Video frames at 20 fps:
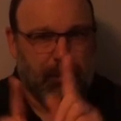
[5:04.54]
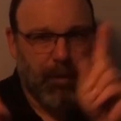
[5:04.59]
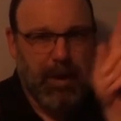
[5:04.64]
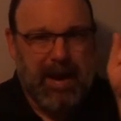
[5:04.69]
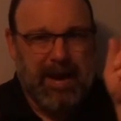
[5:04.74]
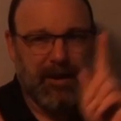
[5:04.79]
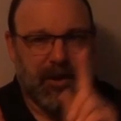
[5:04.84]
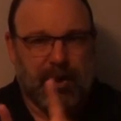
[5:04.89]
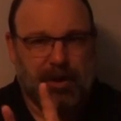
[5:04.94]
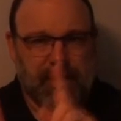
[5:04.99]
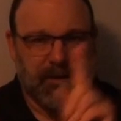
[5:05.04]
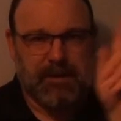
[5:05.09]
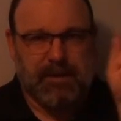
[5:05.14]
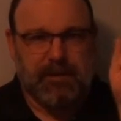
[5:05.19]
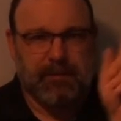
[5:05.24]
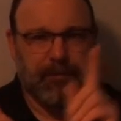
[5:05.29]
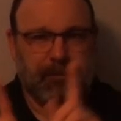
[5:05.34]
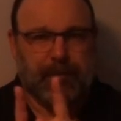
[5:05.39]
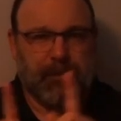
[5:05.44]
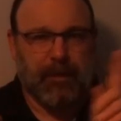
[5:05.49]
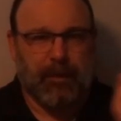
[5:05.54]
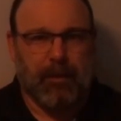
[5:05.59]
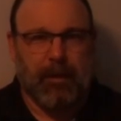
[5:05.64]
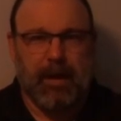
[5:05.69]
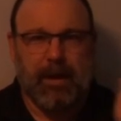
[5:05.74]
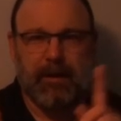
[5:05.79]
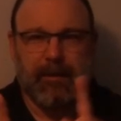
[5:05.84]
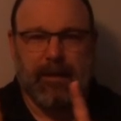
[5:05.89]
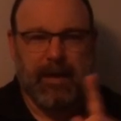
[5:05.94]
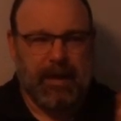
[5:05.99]
branches,
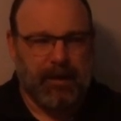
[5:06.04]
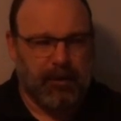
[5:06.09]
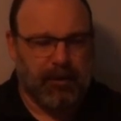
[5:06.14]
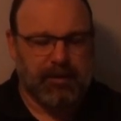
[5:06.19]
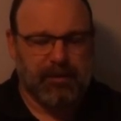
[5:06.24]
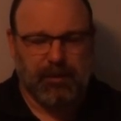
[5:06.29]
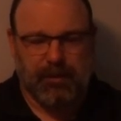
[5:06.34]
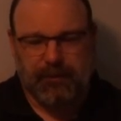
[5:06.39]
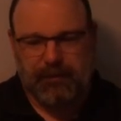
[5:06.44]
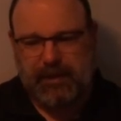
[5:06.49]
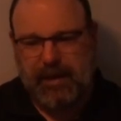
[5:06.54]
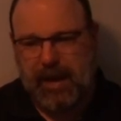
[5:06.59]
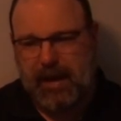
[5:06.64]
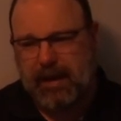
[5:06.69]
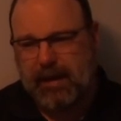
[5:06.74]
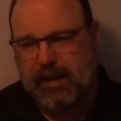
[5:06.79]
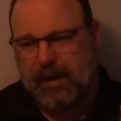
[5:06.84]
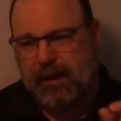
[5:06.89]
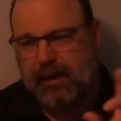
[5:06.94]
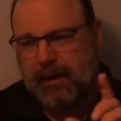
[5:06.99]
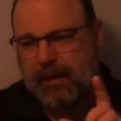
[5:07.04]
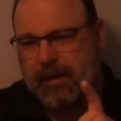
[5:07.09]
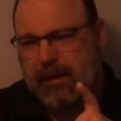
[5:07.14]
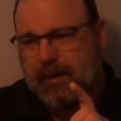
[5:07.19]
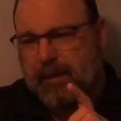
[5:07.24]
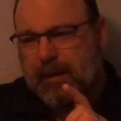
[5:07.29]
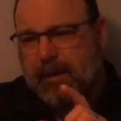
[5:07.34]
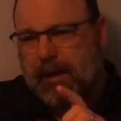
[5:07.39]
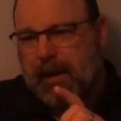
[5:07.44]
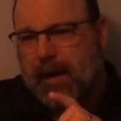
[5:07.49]
right, that are sort of taking
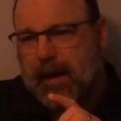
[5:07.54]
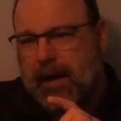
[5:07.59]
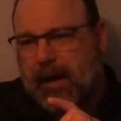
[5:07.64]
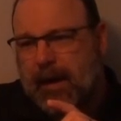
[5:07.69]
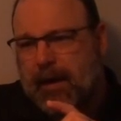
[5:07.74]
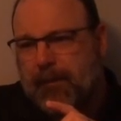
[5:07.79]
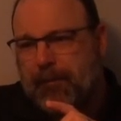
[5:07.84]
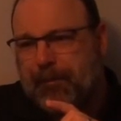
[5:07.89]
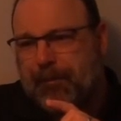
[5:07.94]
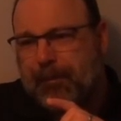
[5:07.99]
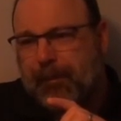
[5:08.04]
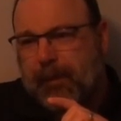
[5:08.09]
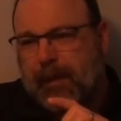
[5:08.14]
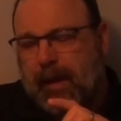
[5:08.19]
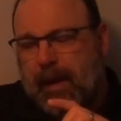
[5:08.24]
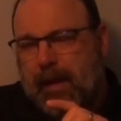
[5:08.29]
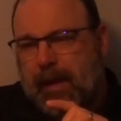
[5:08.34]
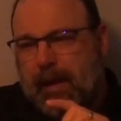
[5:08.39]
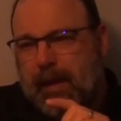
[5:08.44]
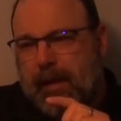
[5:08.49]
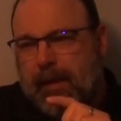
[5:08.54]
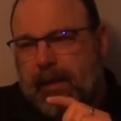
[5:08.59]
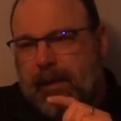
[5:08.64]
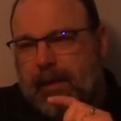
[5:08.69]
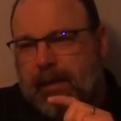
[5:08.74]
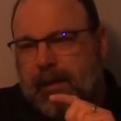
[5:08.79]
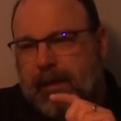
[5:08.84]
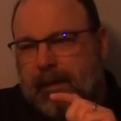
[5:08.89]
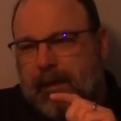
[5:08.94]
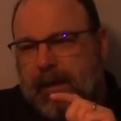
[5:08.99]
um,
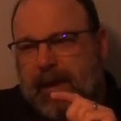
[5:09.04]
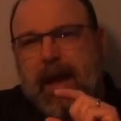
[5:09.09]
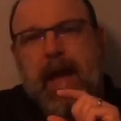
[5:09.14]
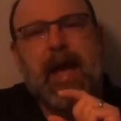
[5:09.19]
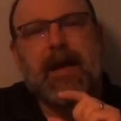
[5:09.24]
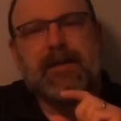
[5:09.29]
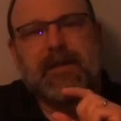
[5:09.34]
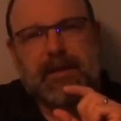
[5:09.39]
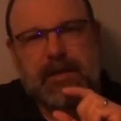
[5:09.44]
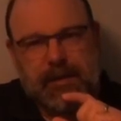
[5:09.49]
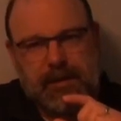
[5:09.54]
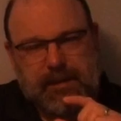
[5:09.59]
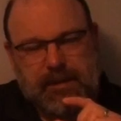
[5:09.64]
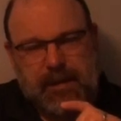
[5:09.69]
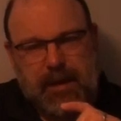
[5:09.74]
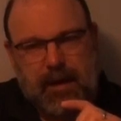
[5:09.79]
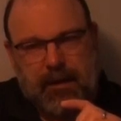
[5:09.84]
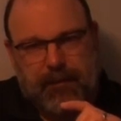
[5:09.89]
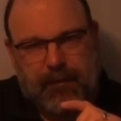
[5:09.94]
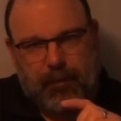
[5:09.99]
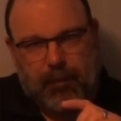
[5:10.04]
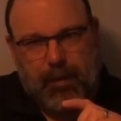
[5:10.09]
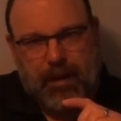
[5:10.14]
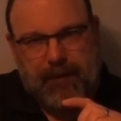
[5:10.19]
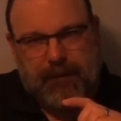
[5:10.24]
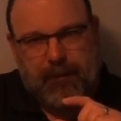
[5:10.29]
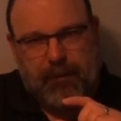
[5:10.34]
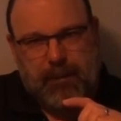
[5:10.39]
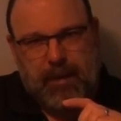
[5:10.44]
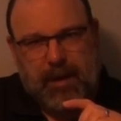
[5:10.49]
the, the essence of the
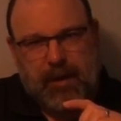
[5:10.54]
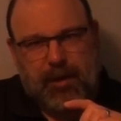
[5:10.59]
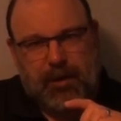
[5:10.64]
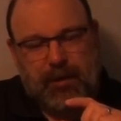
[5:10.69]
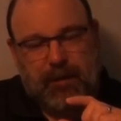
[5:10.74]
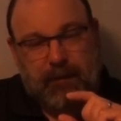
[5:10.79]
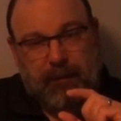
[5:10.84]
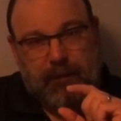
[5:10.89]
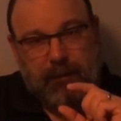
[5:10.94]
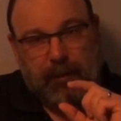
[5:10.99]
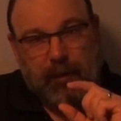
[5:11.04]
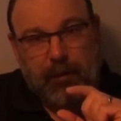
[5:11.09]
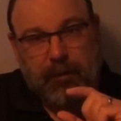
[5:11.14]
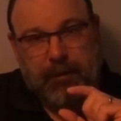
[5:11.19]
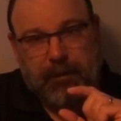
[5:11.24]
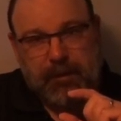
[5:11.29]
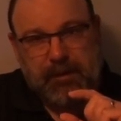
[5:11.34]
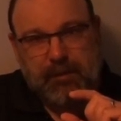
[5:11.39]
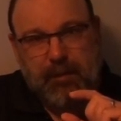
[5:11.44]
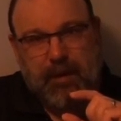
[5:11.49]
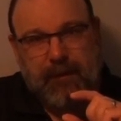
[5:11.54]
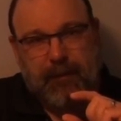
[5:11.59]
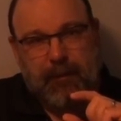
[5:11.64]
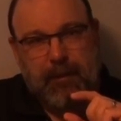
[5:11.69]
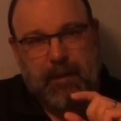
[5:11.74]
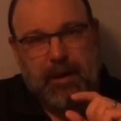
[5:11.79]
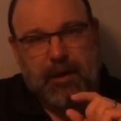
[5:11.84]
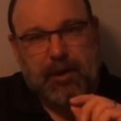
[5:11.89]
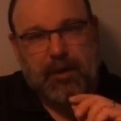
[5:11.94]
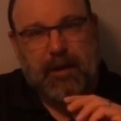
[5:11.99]
Reformation, of Luther's
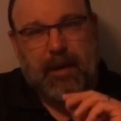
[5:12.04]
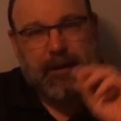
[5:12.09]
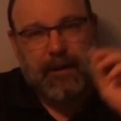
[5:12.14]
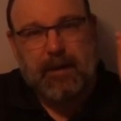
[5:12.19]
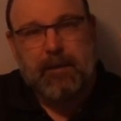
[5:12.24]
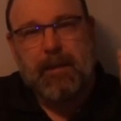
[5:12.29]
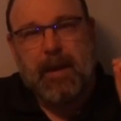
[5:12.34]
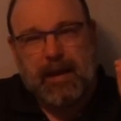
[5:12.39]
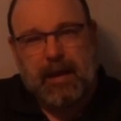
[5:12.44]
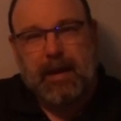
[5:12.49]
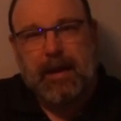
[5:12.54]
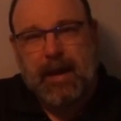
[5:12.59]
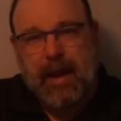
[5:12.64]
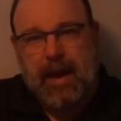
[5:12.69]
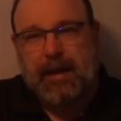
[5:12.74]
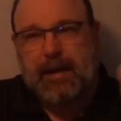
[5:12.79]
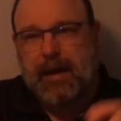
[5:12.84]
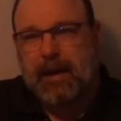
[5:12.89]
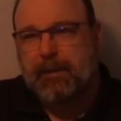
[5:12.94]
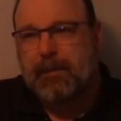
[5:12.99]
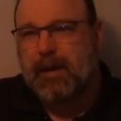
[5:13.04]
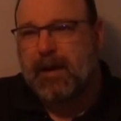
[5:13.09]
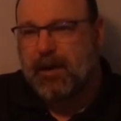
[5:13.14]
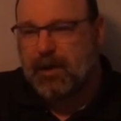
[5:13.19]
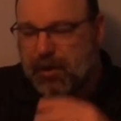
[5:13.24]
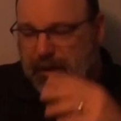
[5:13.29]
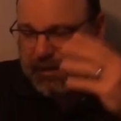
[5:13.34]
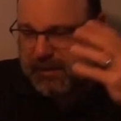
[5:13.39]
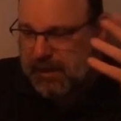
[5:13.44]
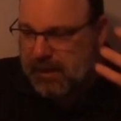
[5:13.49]
Reformation, and then making
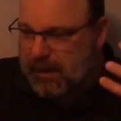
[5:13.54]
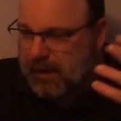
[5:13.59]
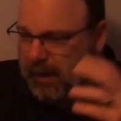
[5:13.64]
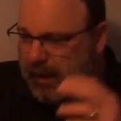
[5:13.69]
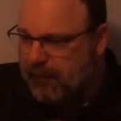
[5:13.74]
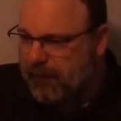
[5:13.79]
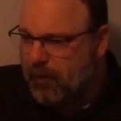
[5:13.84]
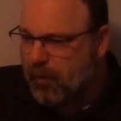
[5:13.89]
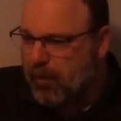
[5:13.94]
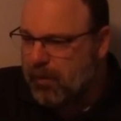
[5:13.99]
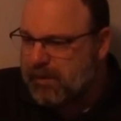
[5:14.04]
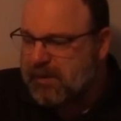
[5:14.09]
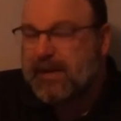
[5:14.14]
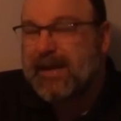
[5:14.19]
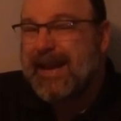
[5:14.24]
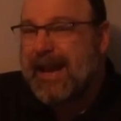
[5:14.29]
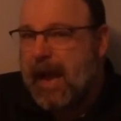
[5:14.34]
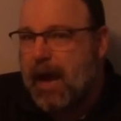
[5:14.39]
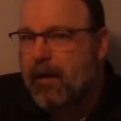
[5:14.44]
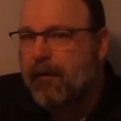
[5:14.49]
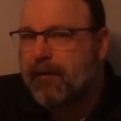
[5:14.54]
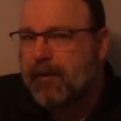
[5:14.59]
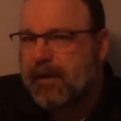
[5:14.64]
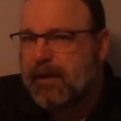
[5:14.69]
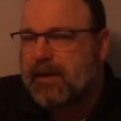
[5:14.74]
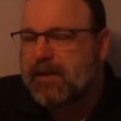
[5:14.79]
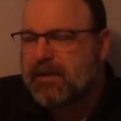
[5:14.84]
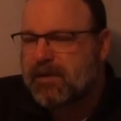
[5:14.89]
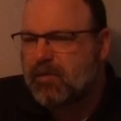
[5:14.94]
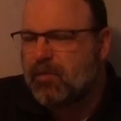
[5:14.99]
adaptations. Of course, the
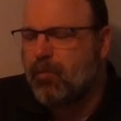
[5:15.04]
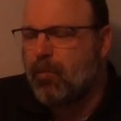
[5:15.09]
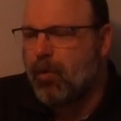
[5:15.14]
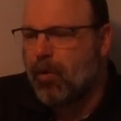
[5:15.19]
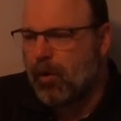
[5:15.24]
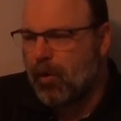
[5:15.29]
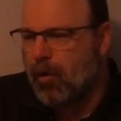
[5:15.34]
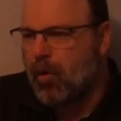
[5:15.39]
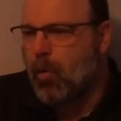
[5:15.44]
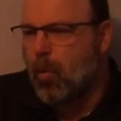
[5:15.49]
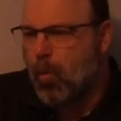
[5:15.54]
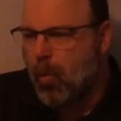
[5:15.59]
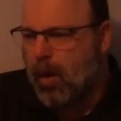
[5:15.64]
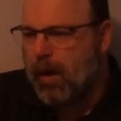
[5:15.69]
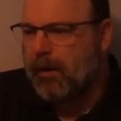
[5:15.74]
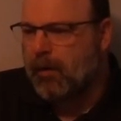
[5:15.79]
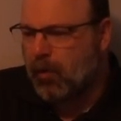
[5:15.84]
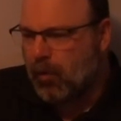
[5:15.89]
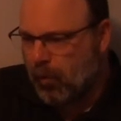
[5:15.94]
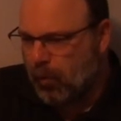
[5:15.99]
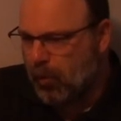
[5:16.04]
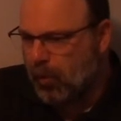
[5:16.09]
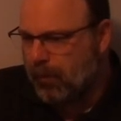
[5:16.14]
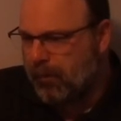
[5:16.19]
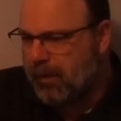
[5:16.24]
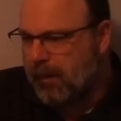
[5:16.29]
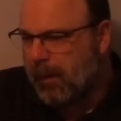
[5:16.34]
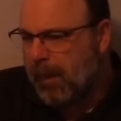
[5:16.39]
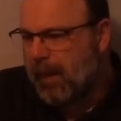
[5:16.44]
Calvinists were one group.